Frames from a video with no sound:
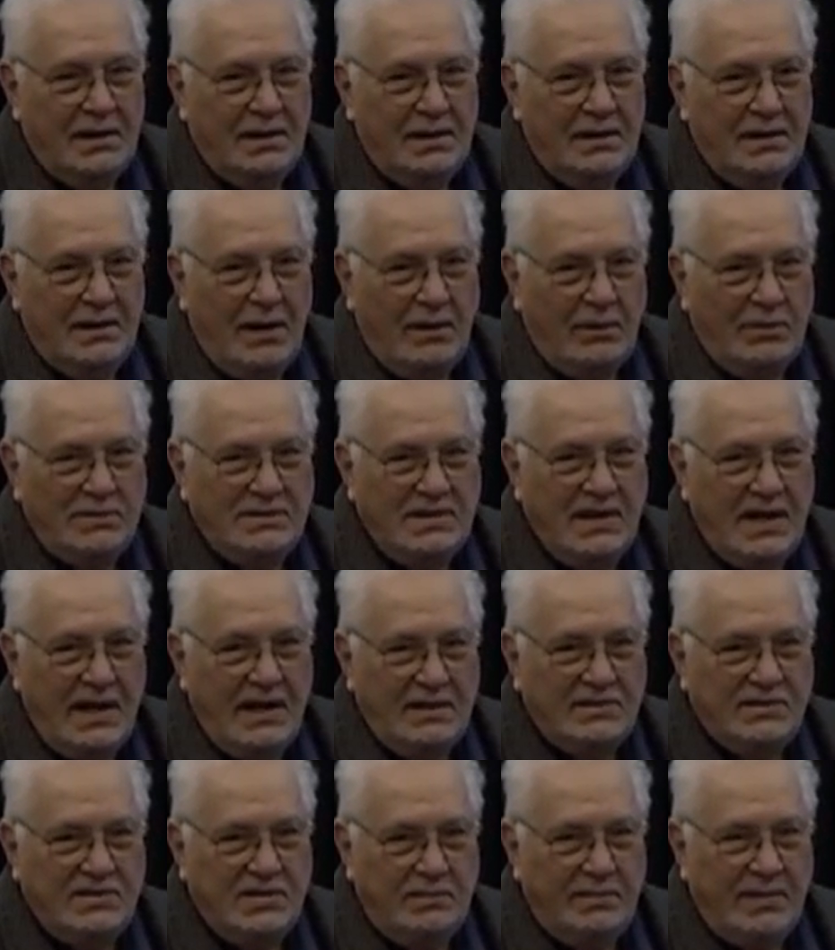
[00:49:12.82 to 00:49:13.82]
that was
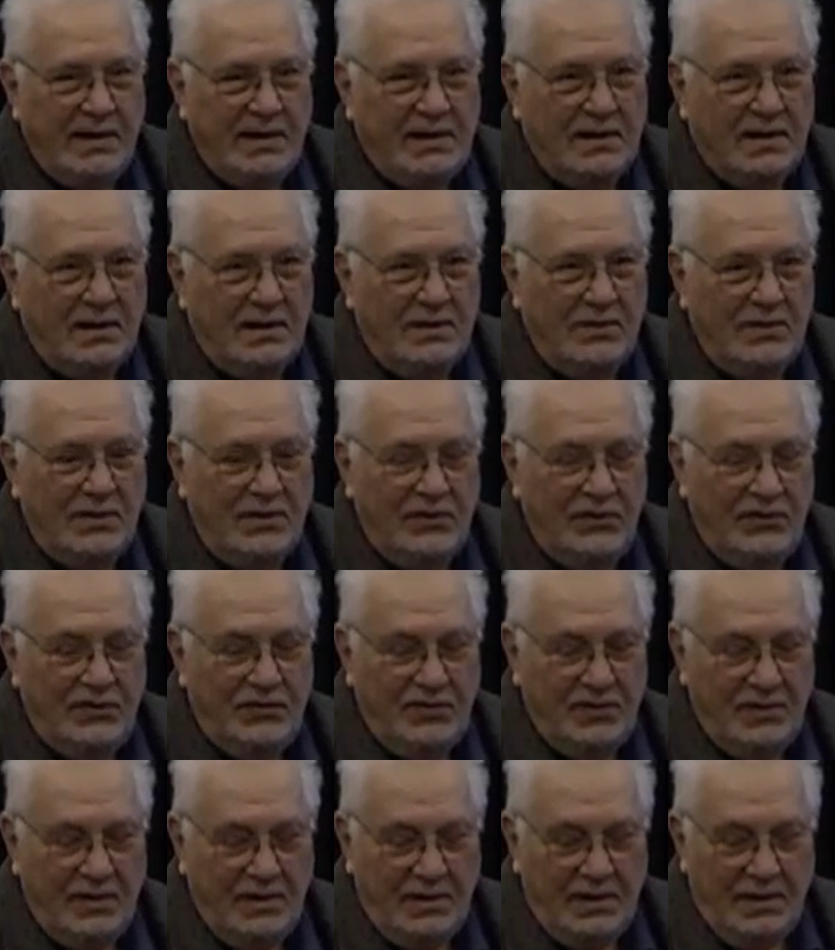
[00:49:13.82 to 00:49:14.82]
canceled by Congress.
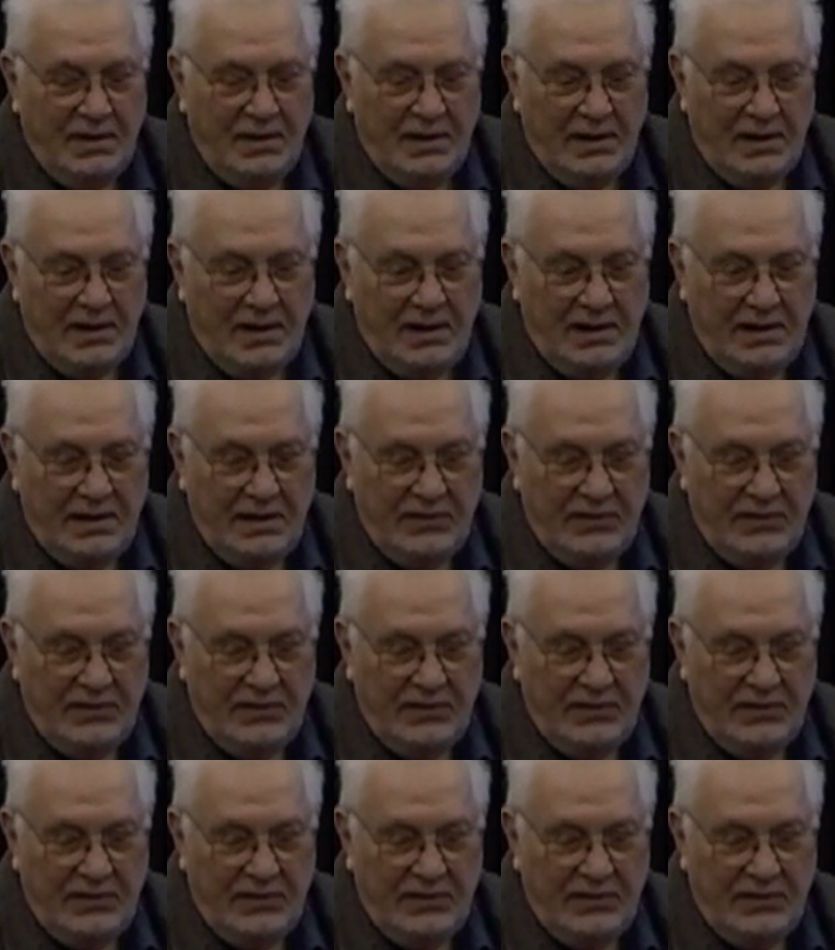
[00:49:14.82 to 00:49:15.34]
And